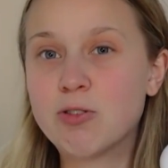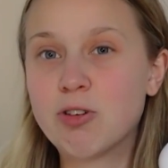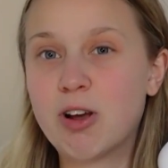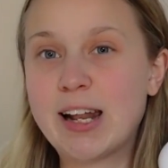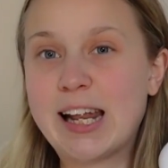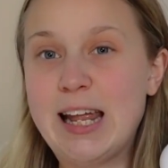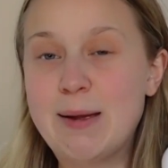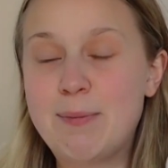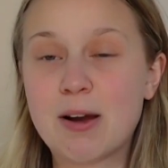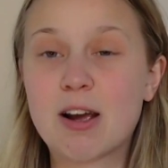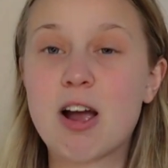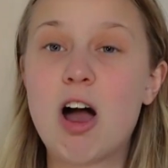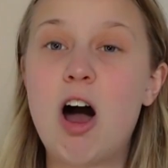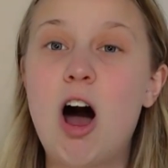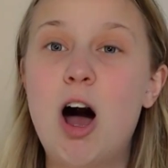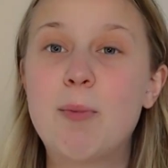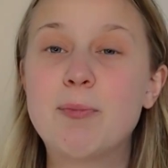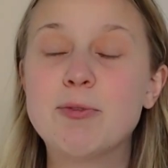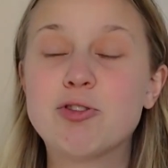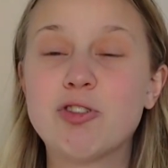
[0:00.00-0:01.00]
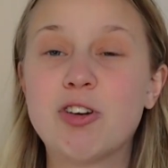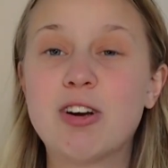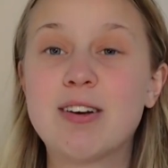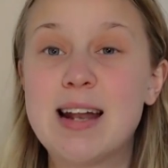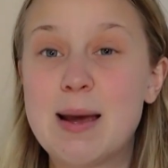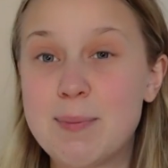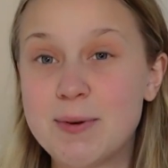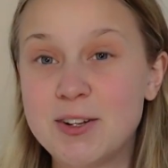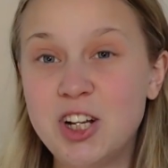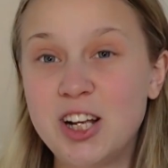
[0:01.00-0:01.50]
trying to keep her calm during
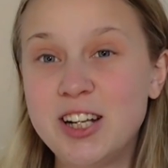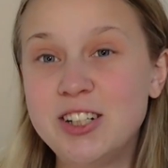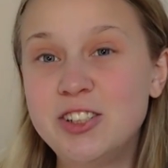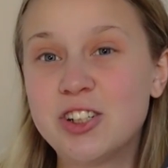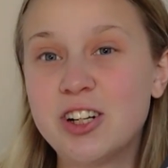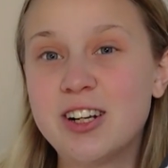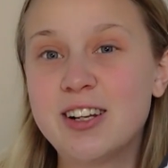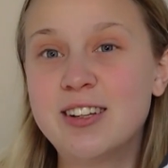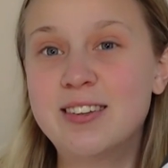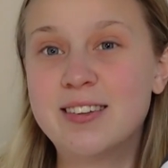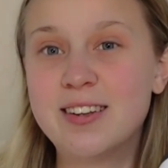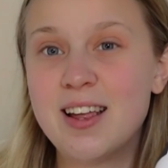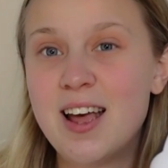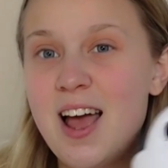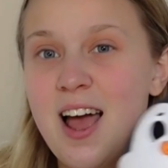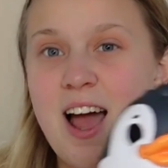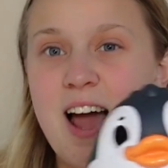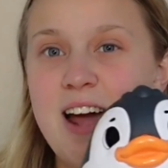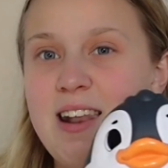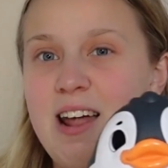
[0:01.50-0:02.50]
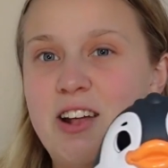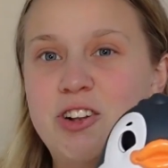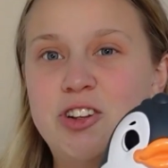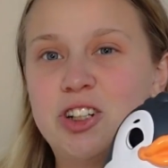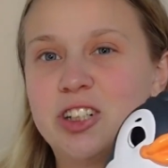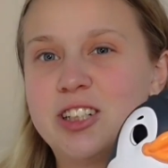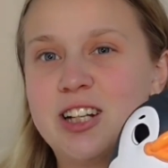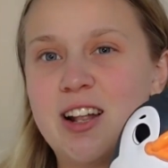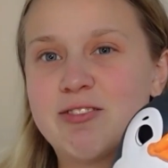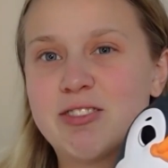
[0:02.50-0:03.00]
nappy changes, and now she
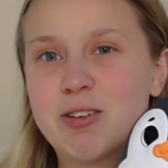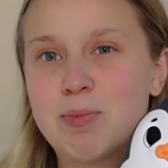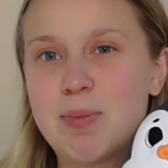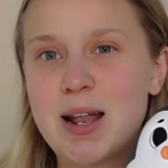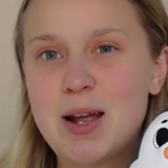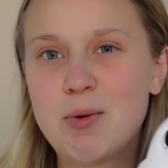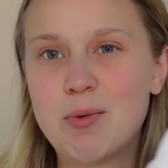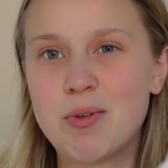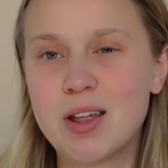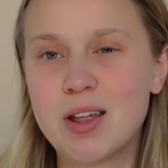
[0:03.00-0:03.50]
just loves to play with